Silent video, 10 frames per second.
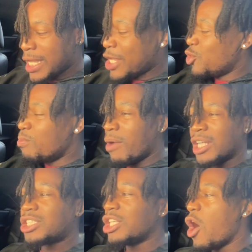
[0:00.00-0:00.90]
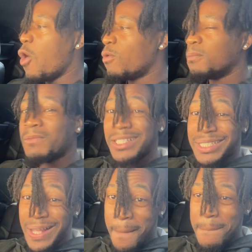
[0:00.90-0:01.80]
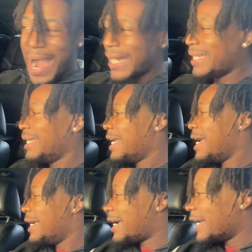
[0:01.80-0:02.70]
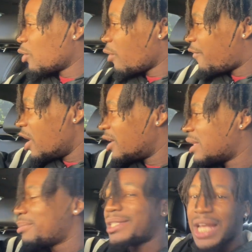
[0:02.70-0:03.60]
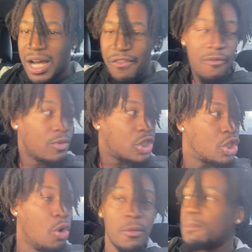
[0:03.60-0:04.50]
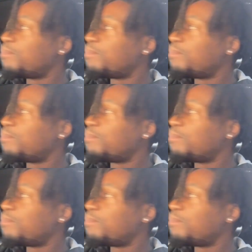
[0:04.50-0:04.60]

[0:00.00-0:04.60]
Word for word: You must know somebody gonna reveal themselves soon.